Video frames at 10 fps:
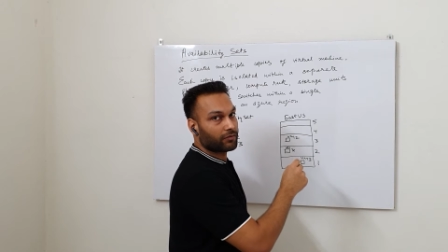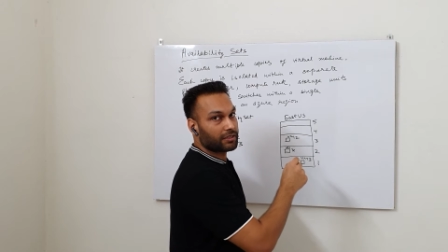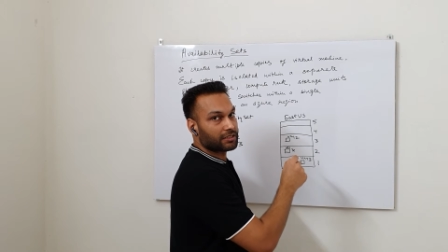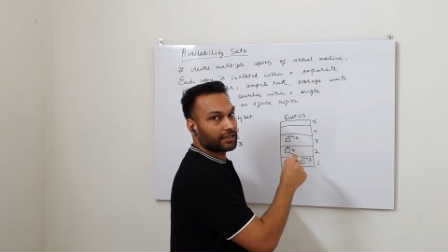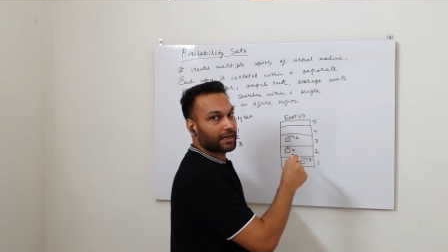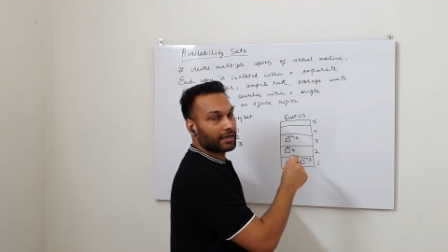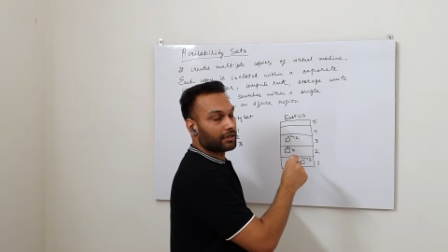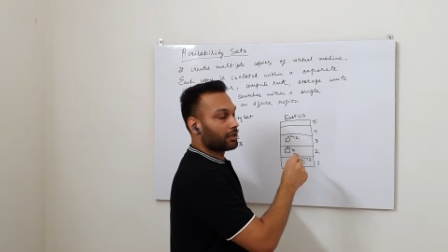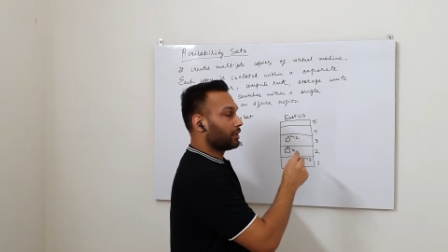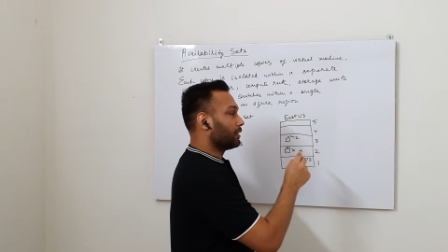which
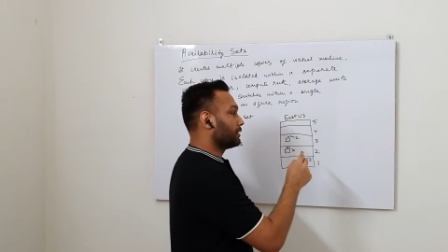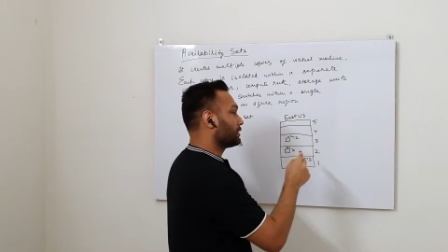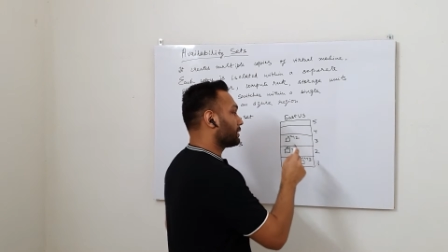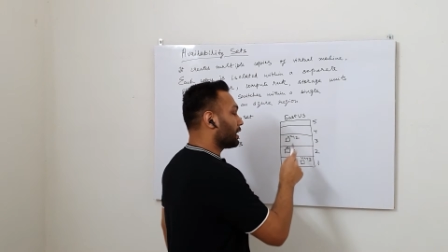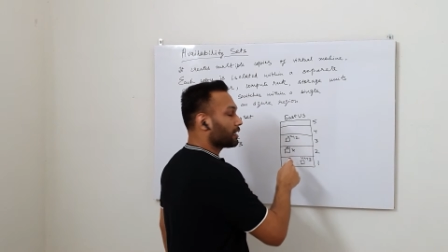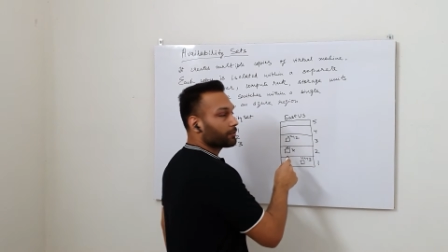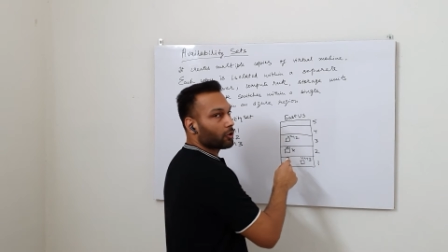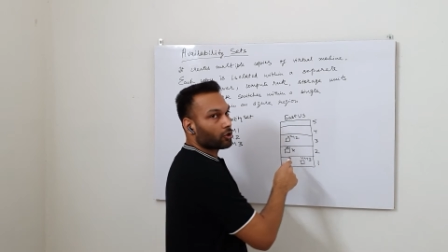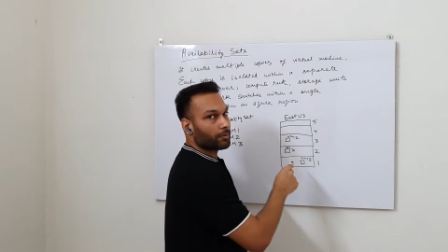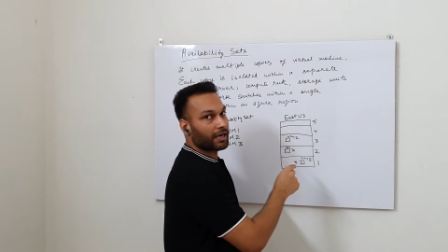can start up
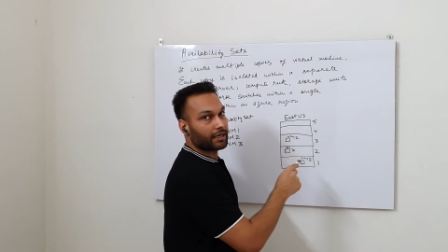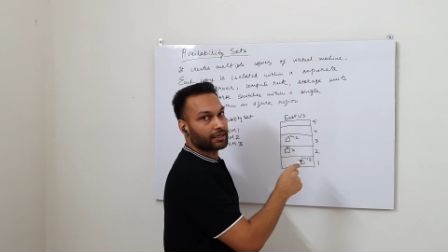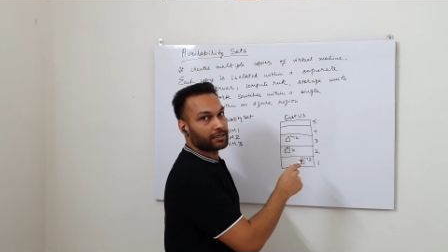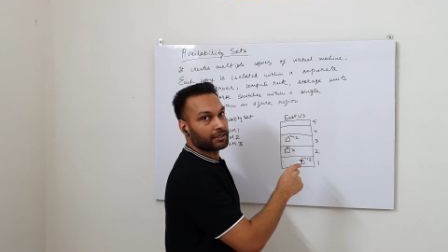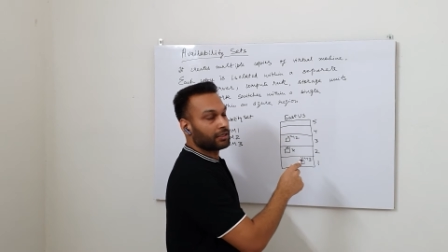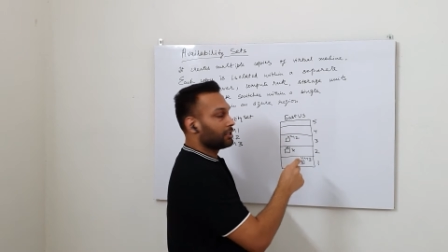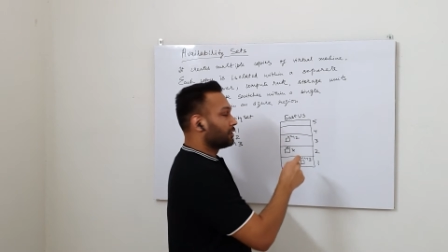automatically.